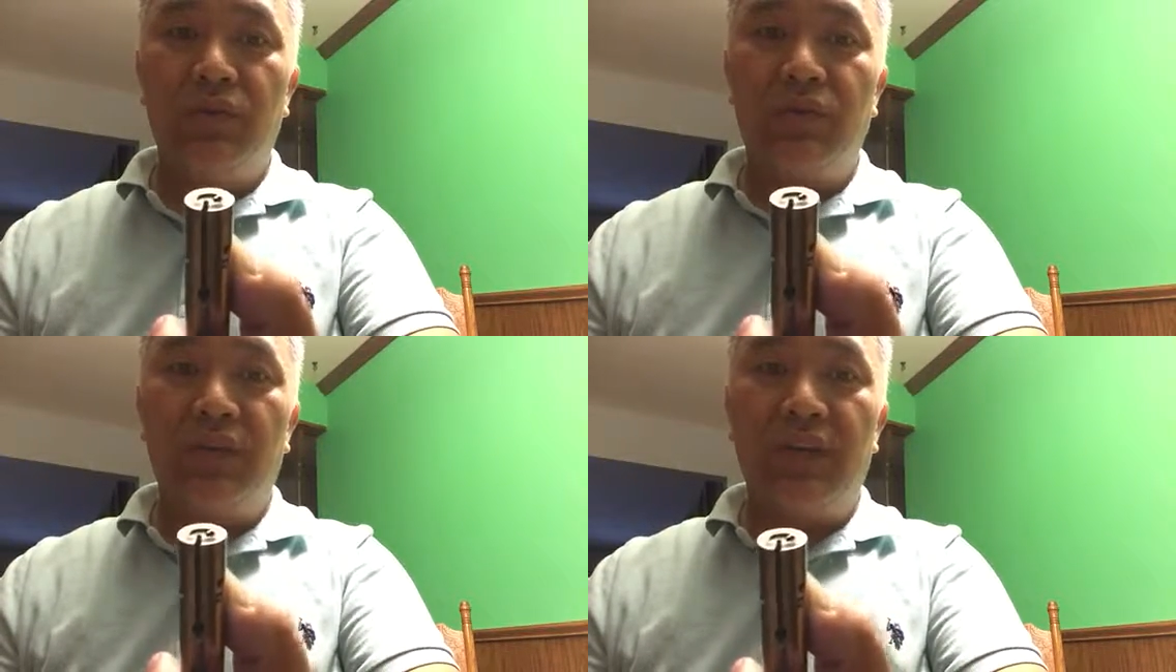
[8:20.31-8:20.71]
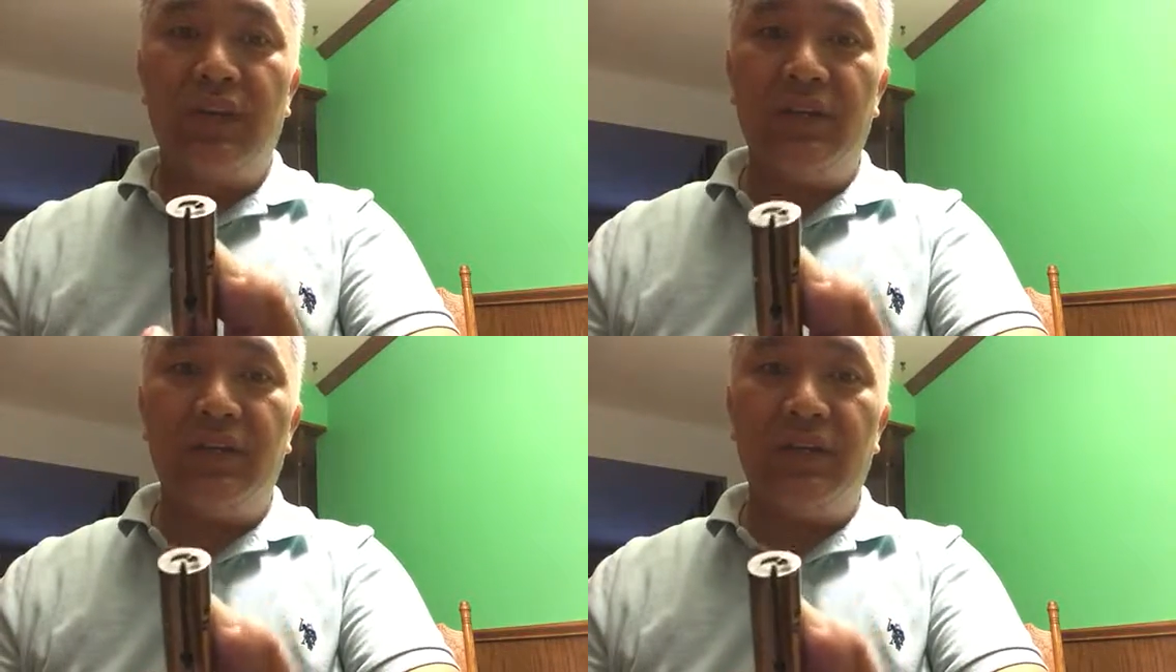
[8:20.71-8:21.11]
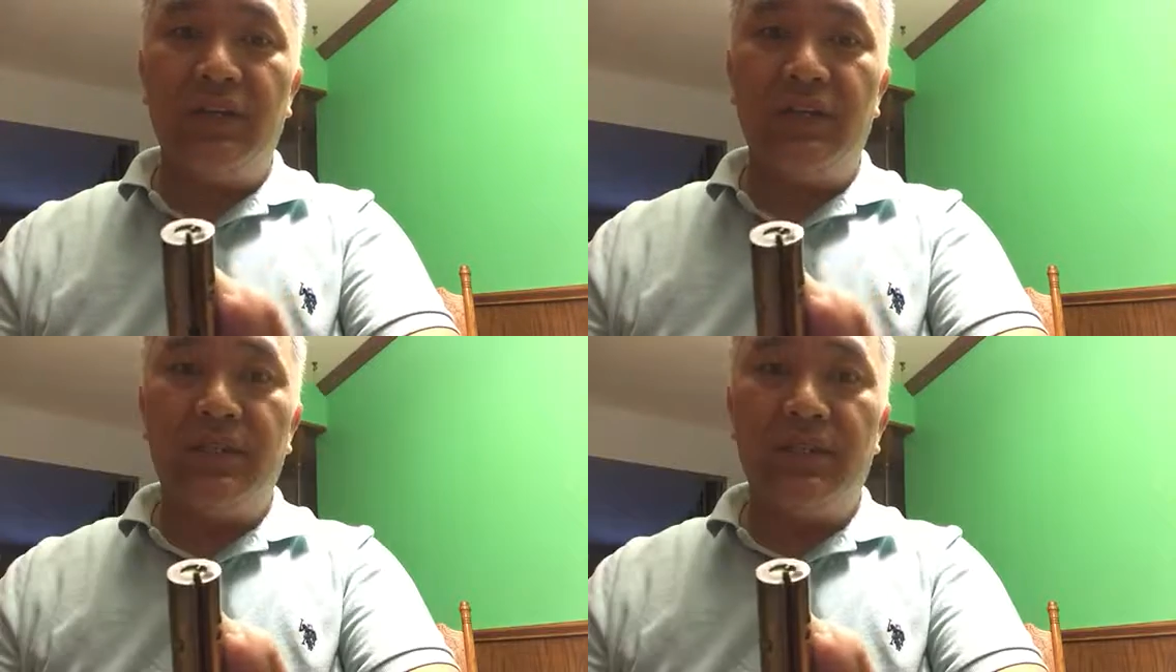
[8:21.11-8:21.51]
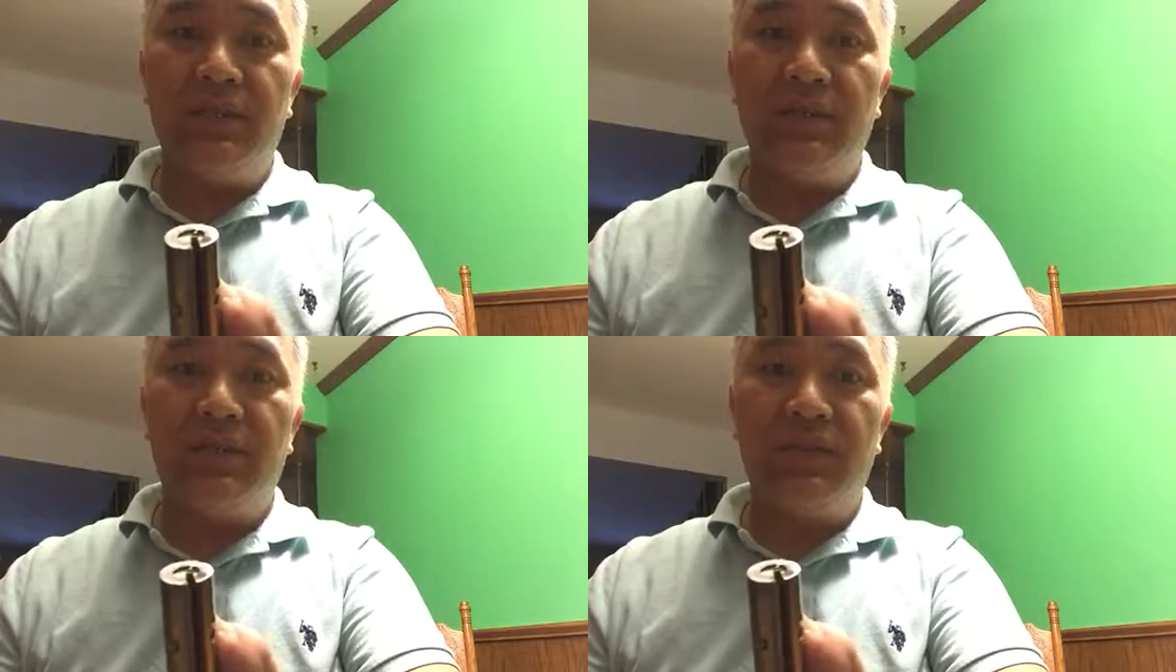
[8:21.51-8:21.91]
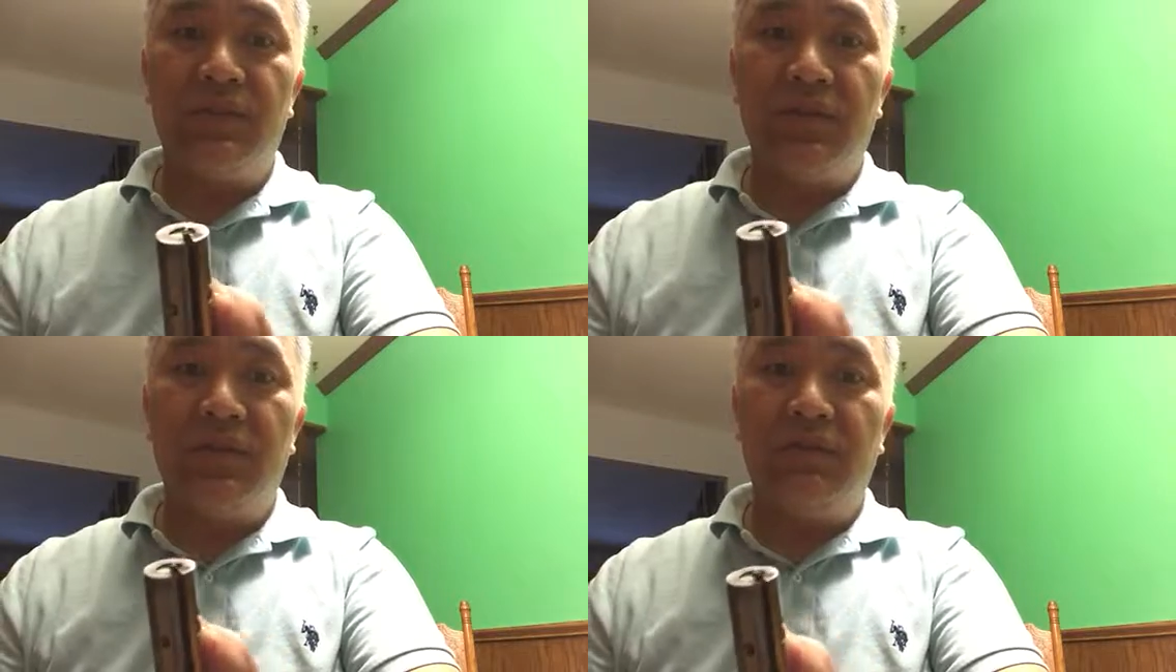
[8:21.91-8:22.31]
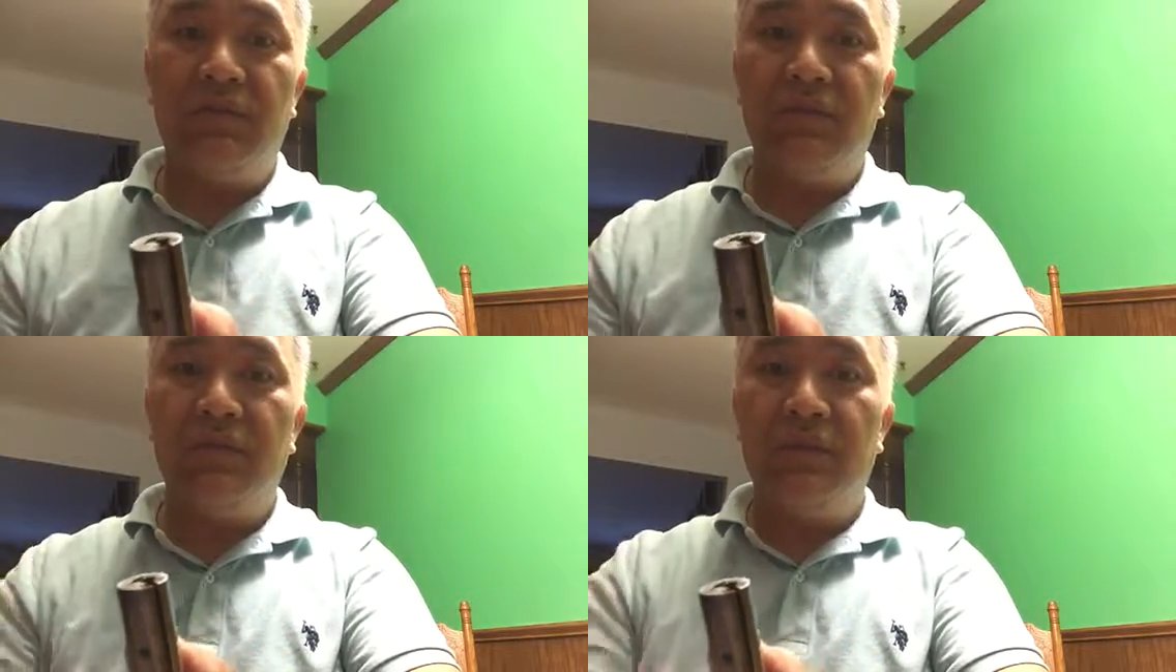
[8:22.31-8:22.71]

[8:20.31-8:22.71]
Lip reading: try to do it yourself,